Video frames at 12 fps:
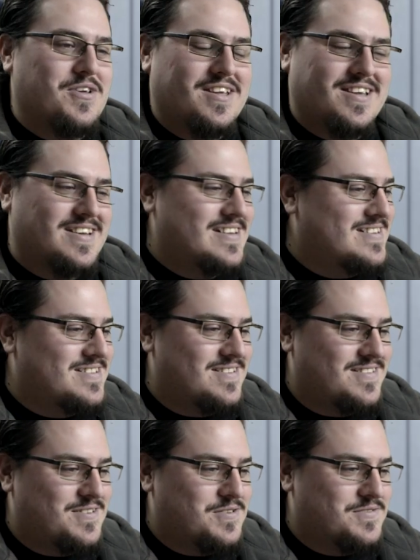you can't.
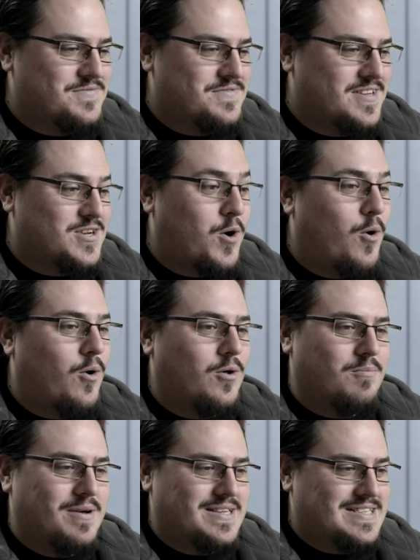No, at
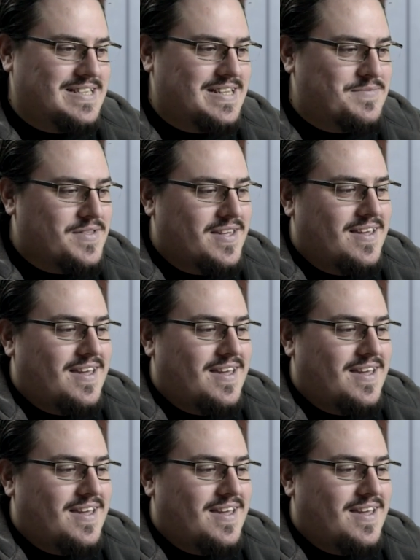all, basically.